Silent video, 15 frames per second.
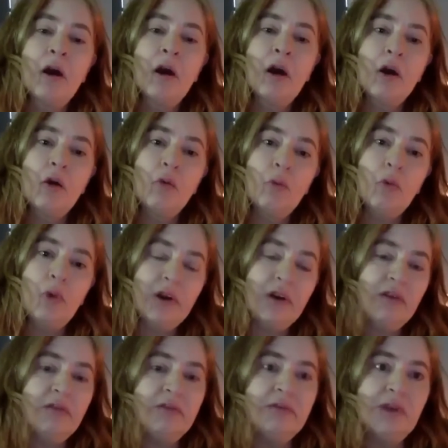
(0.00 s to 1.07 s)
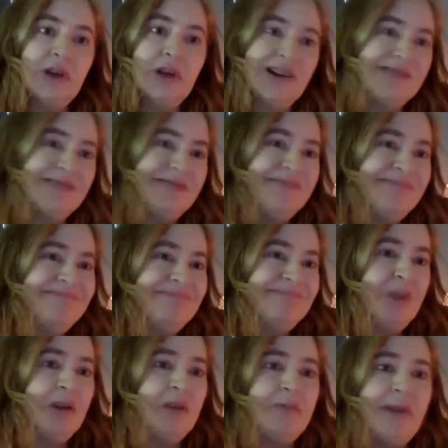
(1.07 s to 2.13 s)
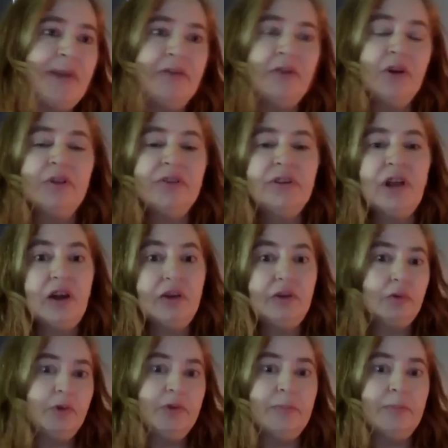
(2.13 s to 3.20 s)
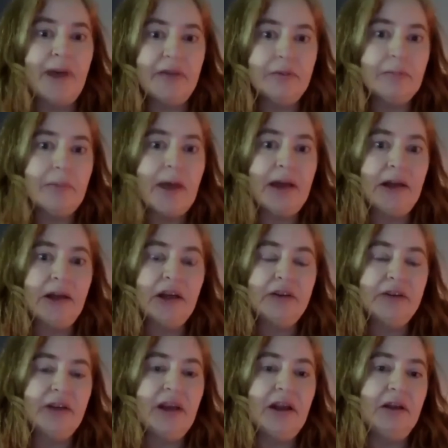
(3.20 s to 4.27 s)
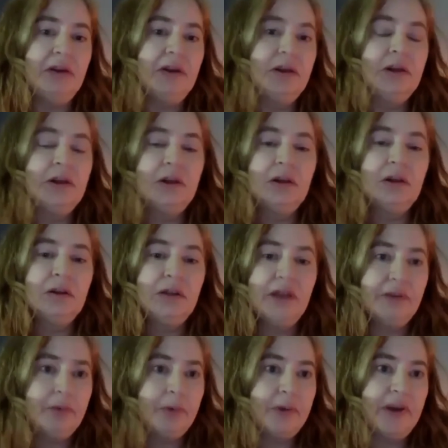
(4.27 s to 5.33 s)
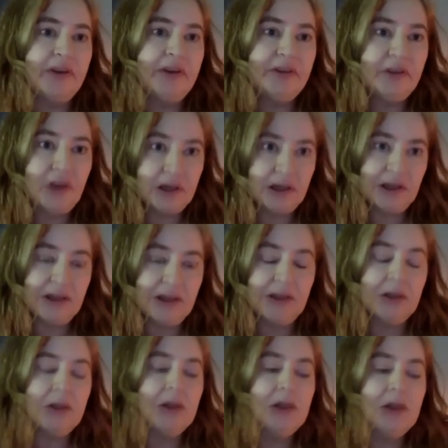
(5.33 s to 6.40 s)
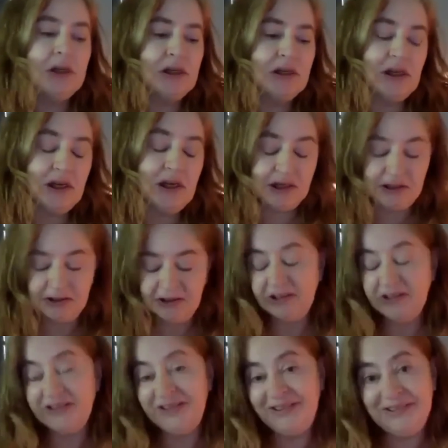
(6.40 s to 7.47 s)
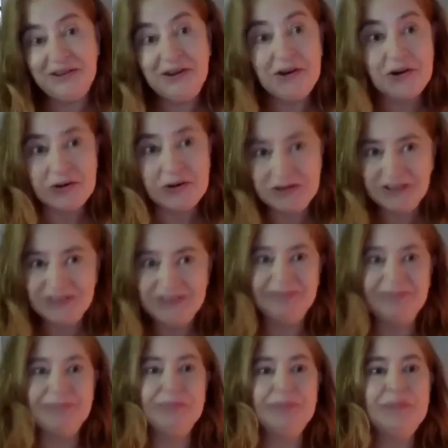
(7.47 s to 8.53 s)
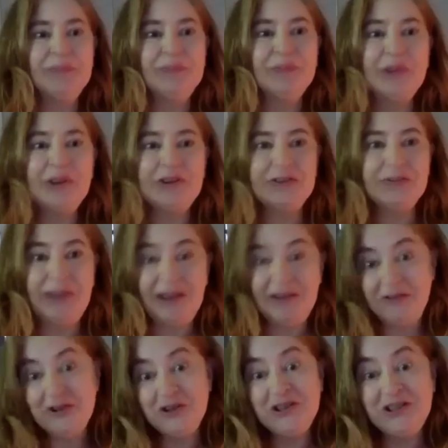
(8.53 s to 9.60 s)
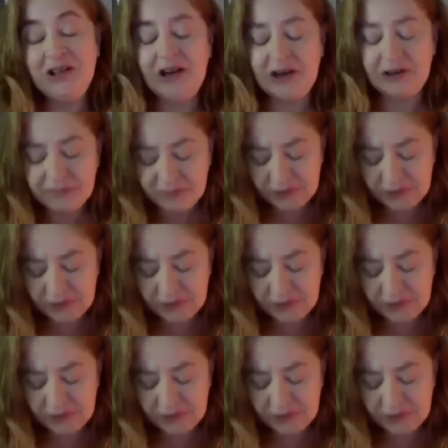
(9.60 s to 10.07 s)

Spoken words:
one of my first loves was mathematics, and that's what I studied, and it's still one of my first love.